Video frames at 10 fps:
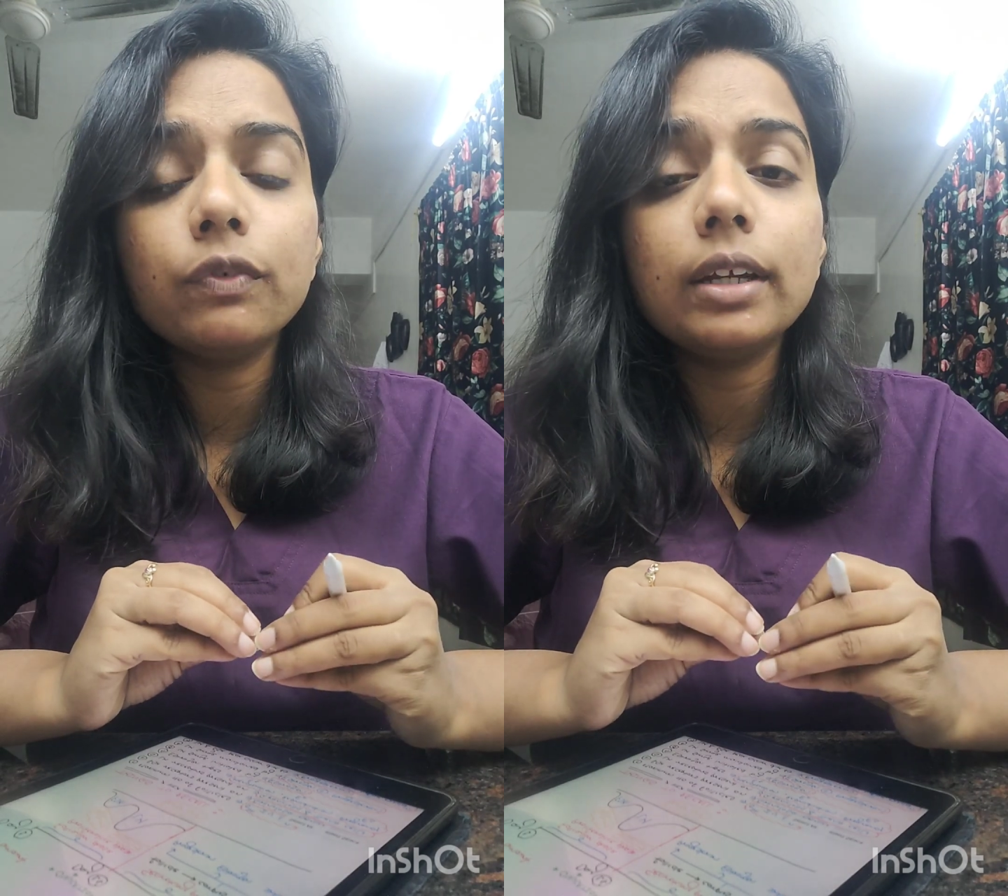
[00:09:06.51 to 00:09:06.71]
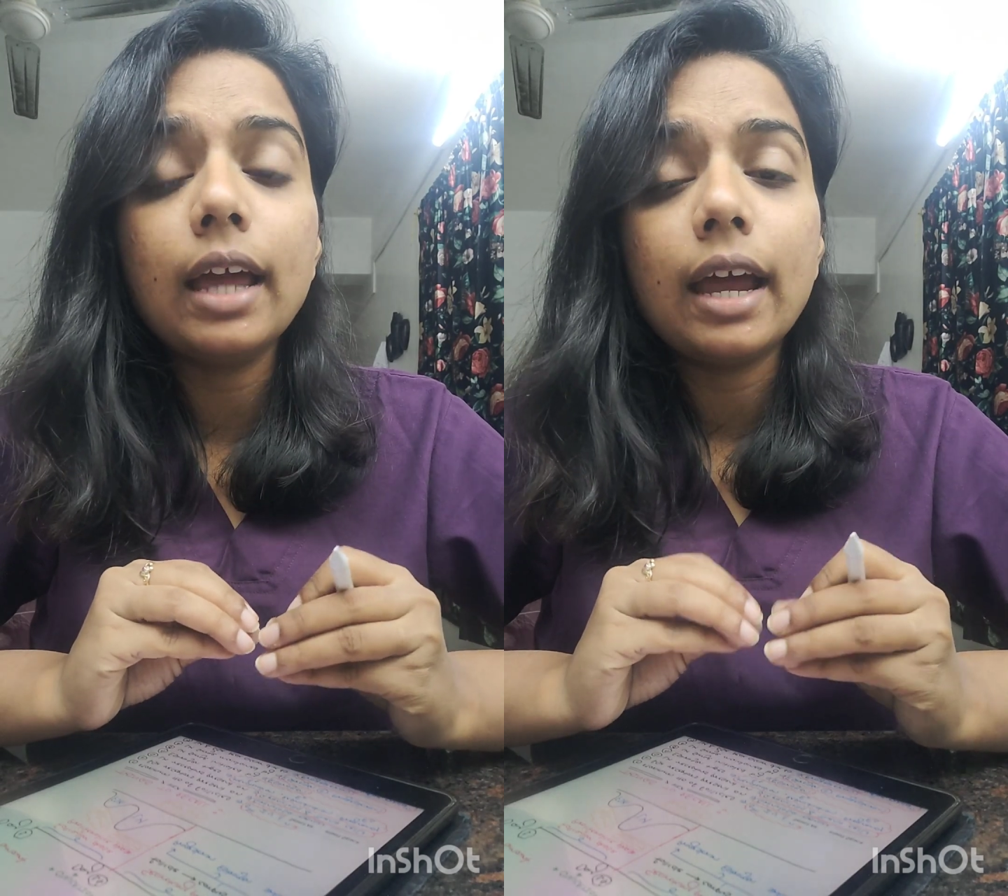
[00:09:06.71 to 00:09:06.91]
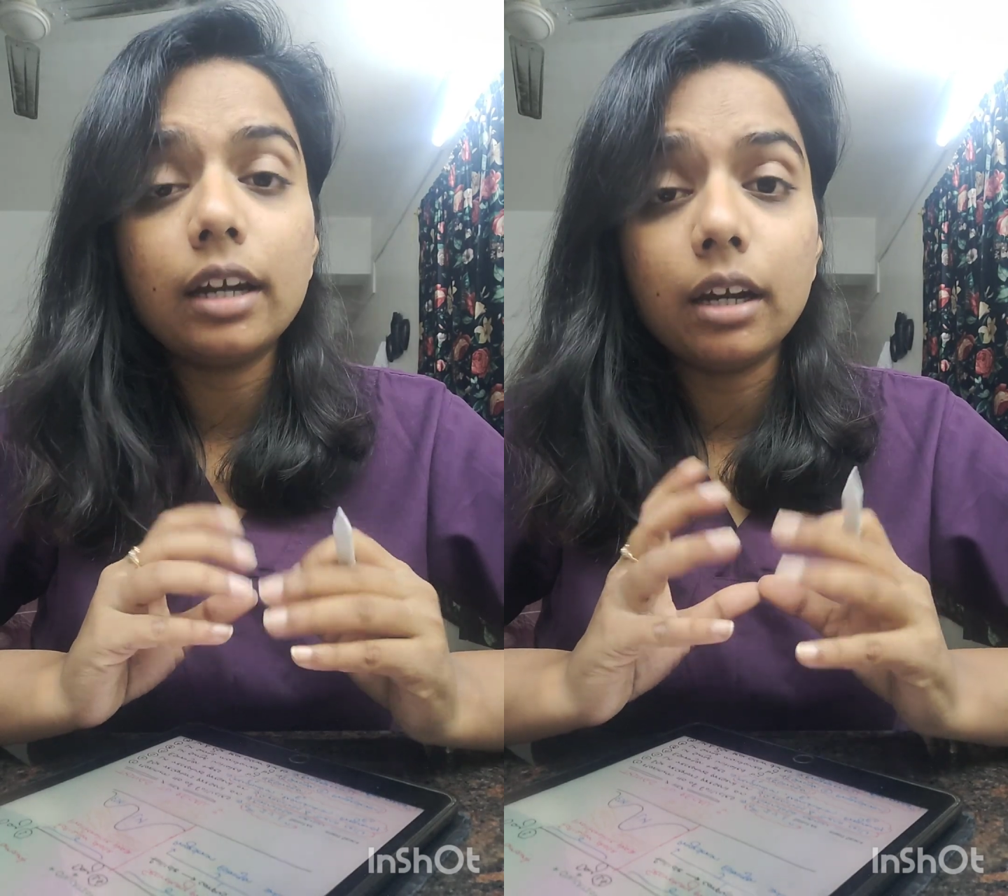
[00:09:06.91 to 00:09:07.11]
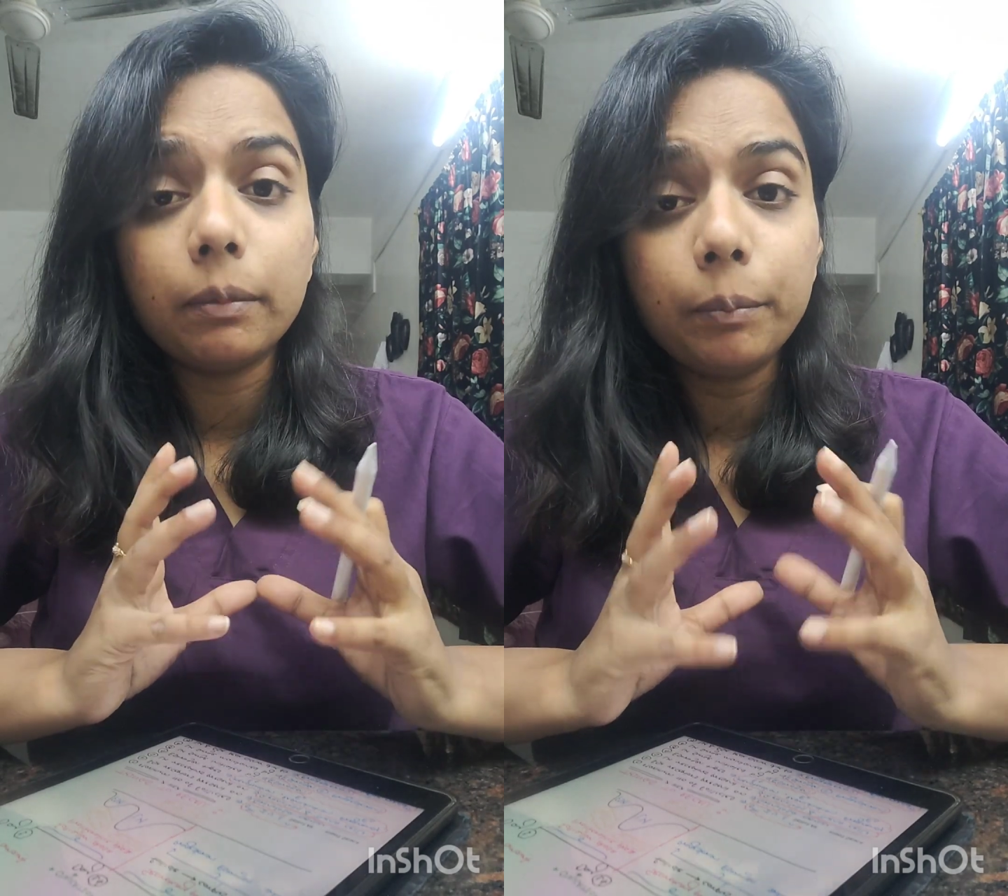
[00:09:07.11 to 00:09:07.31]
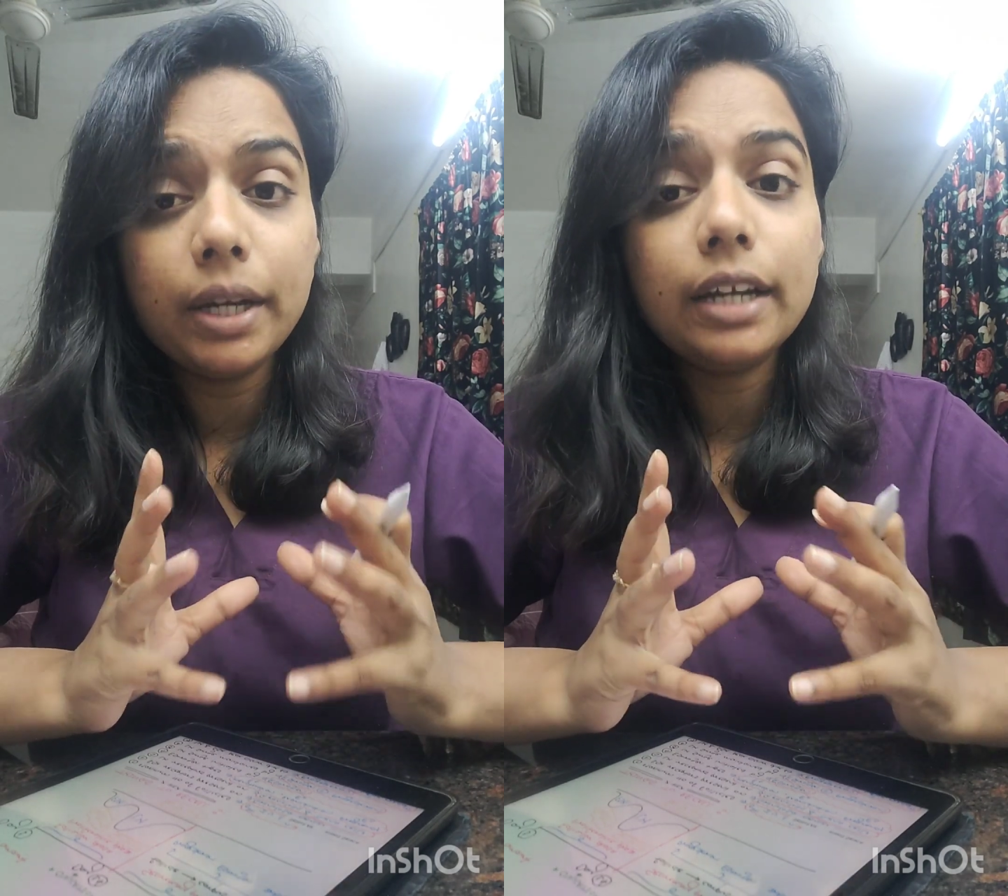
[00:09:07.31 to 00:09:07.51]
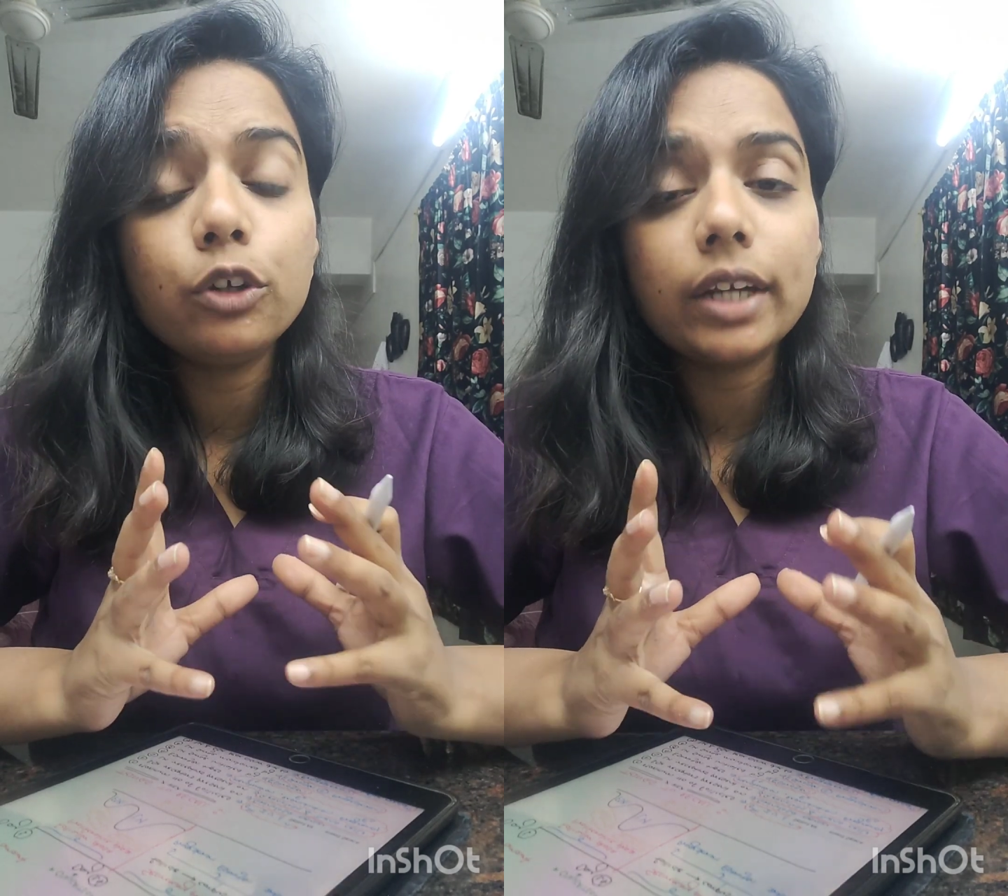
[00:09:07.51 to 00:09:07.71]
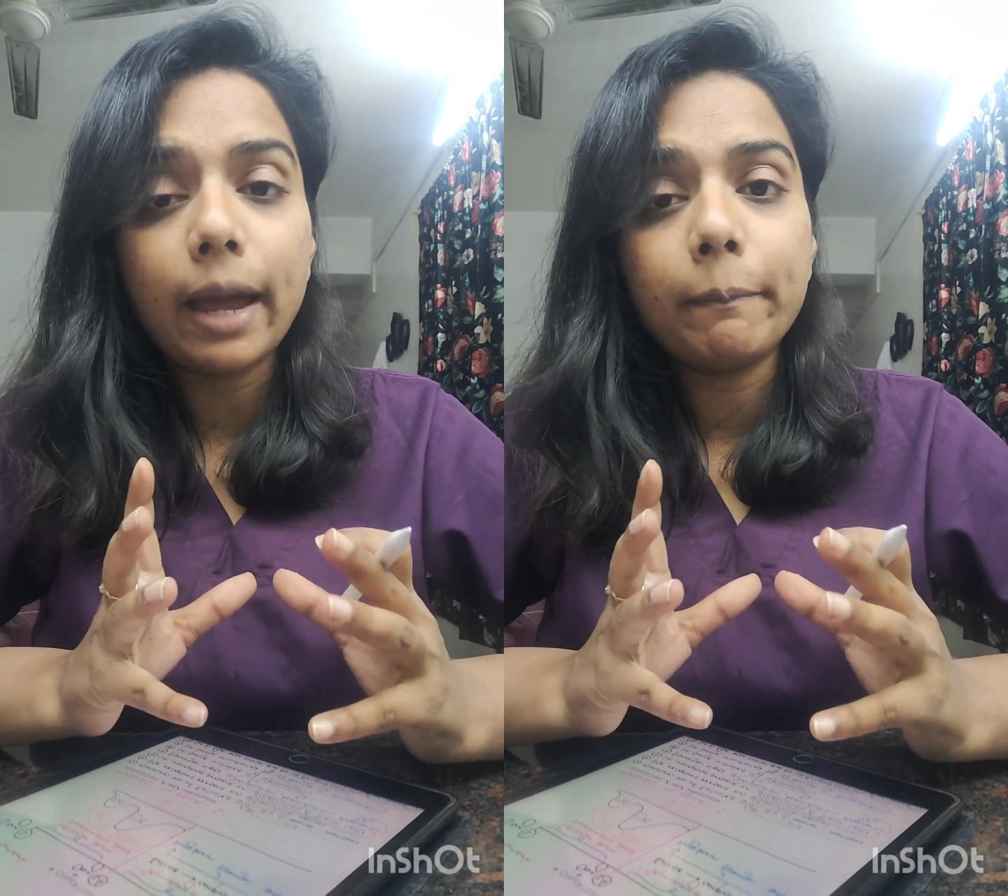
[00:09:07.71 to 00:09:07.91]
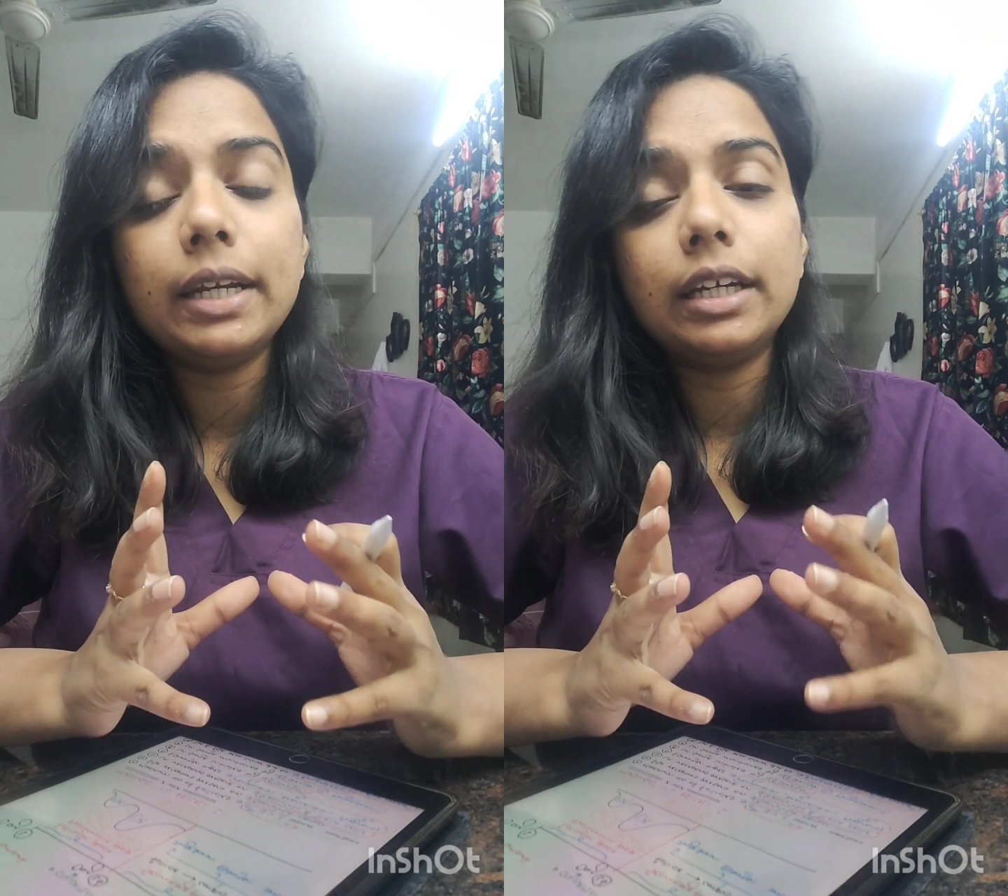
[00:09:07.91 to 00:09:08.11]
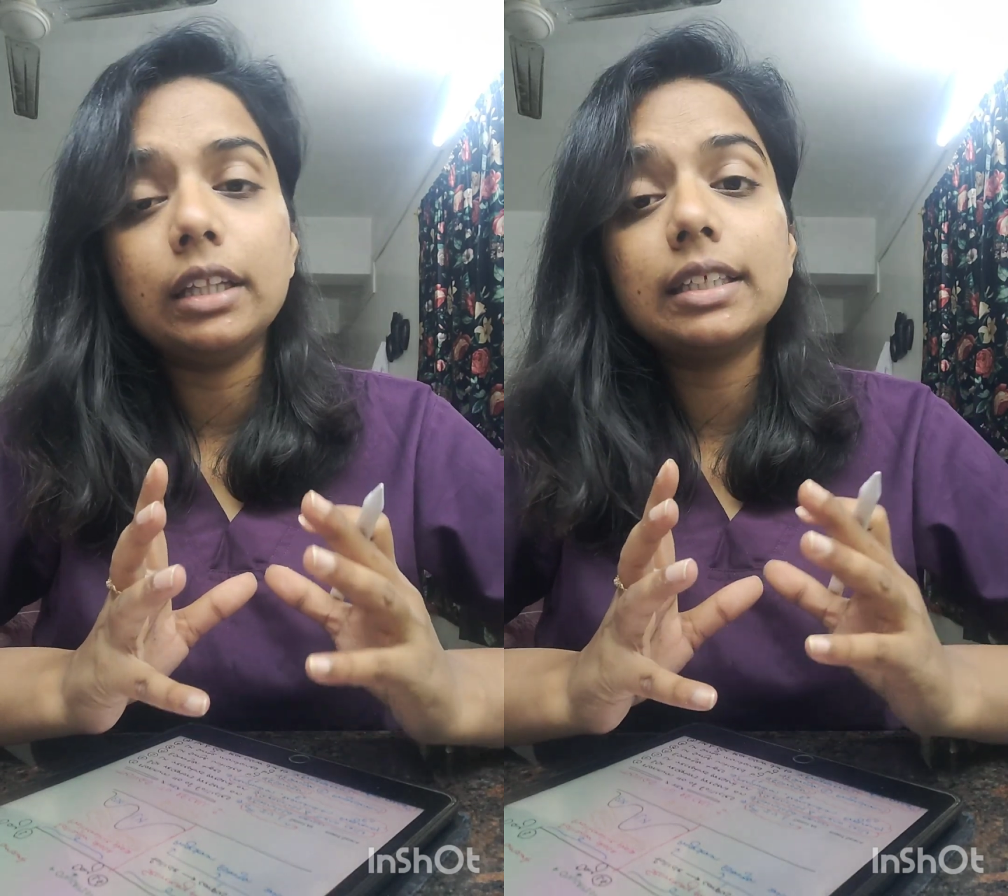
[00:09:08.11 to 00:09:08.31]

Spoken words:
will build your ability.